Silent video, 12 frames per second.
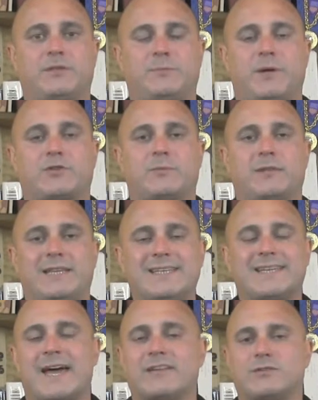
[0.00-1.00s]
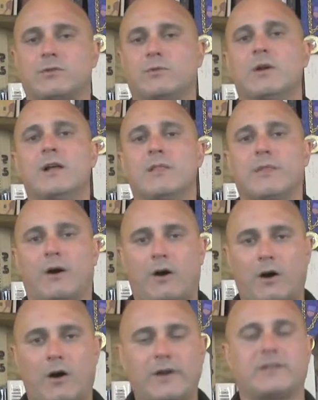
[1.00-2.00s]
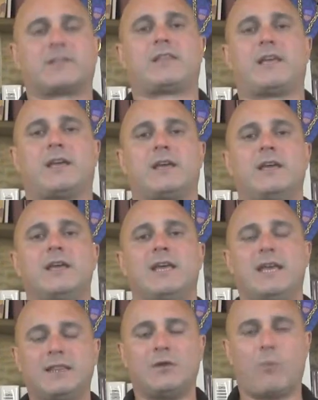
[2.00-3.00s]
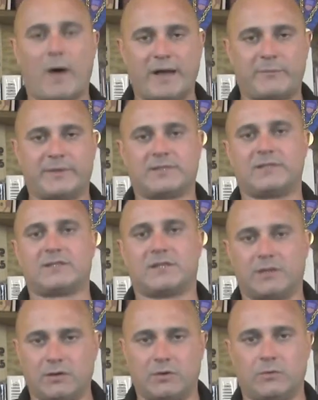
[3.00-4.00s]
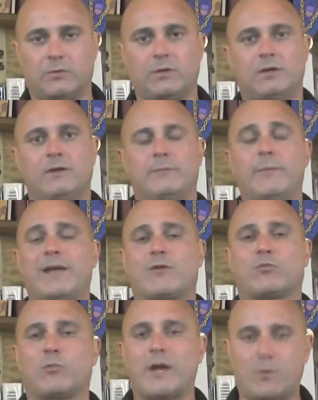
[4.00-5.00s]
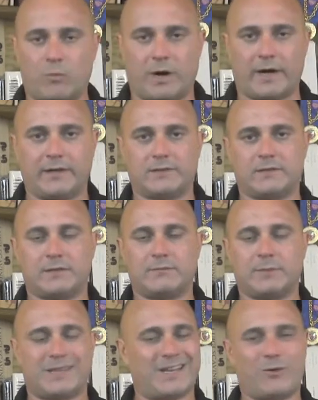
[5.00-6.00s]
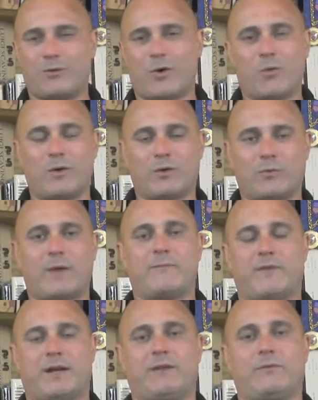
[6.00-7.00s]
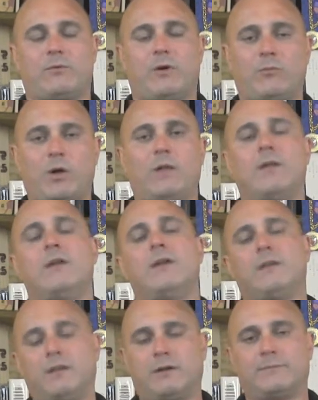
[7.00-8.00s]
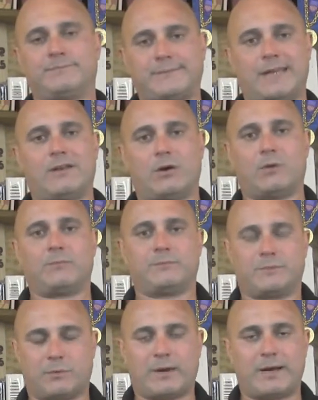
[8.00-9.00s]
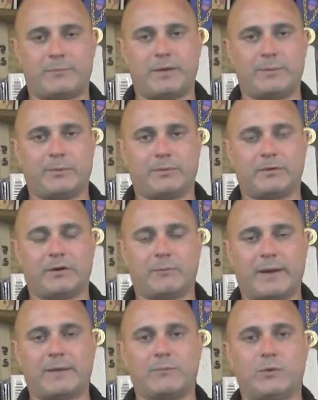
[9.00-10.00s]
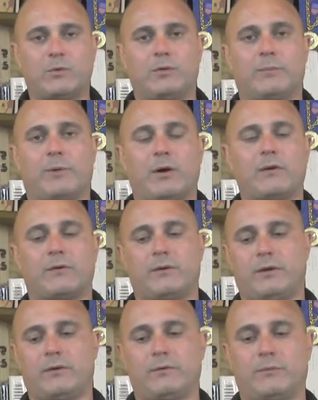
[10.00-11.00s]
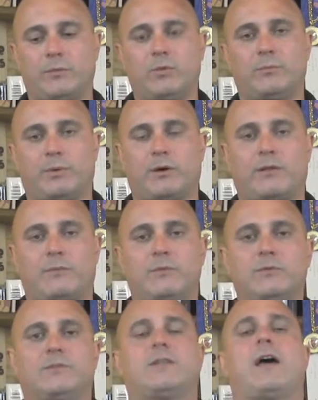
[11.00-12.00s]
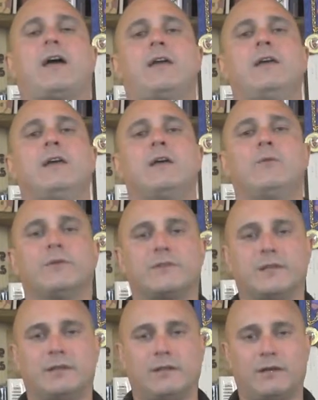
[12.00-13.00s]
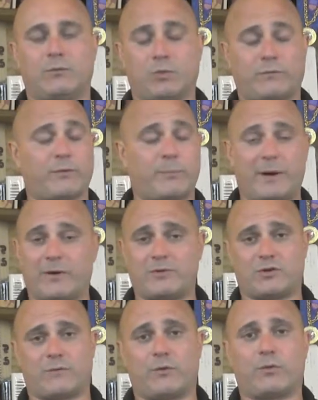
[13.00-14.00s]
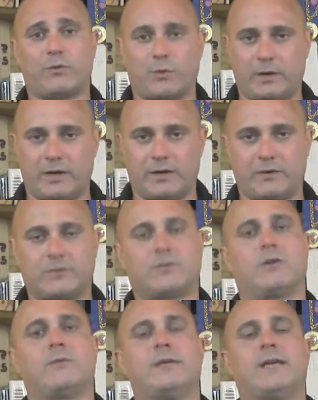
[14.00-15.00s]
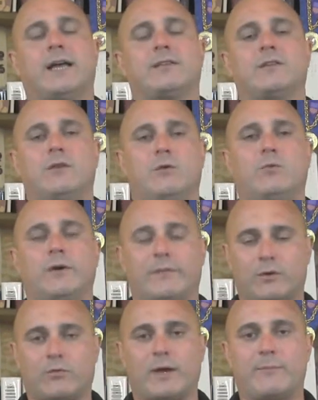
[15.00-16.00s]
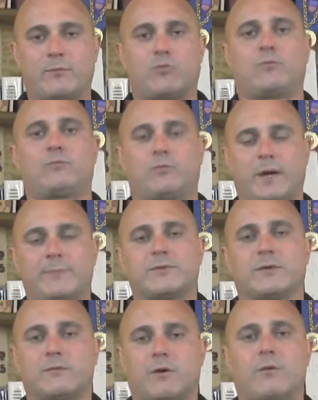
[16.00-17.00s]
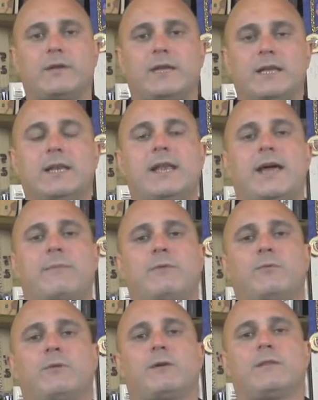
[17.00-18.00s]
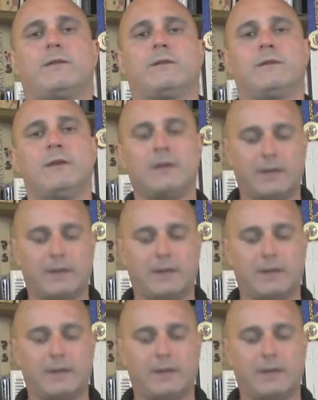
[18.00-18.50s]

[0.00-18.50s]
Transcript: special. But these guys do the hardest thing in the wine business to do, make great wines, but they don't own a grapevine of their own. Well, you know, they know the right people, and you know, Mike Moon, the partner here, the Moon part of the Moon Tsai, was in uh, worked for Beringer for 30 years, so he got to know where the grape grapes are growing in Napa, working there.